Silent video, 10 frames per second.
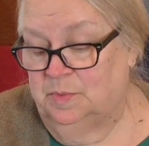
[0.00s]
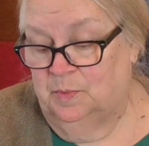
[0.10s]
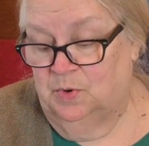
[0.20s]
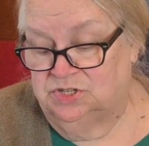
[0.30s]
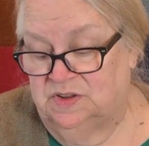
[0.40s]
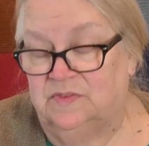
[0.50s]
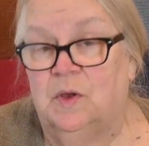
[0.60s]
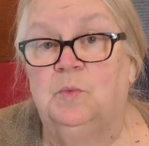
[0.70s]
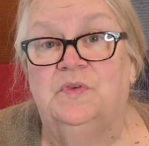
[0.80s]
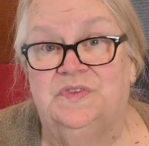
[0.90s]
proportions.
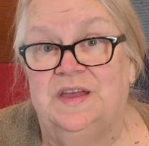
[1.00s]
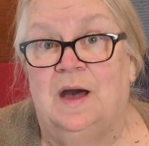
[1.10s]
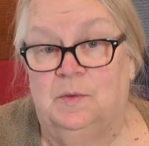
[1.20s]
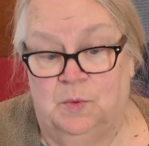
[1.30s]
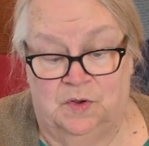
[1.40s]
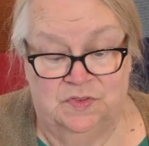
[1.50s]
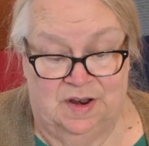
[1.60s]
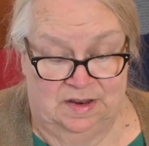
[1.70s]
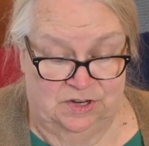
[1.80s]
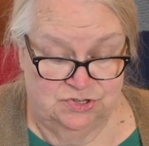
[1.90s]
We'll see how it works.
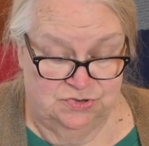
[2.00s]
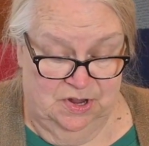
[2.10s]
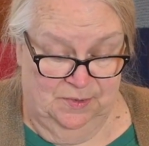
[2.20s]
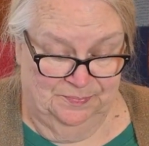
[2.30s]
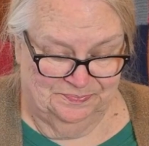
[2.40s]
I'll let you know.